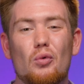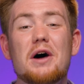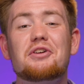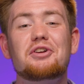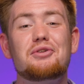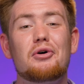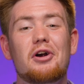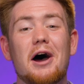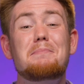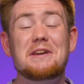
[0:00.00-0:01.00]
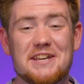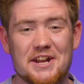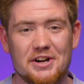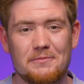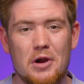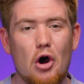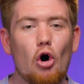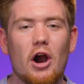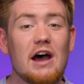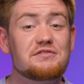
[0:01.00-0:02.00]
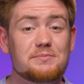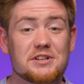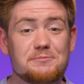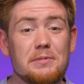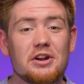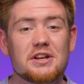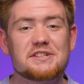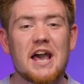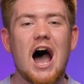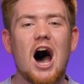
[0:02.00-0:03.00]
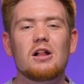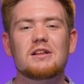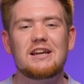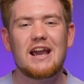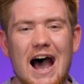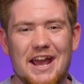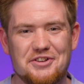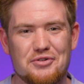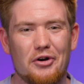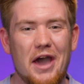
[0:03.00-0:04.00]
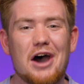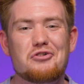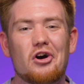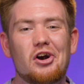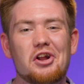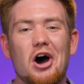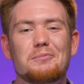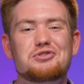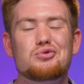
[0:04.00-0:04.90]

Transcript: Whether you're a beginner or have some experience, I'll guide you on how to earn up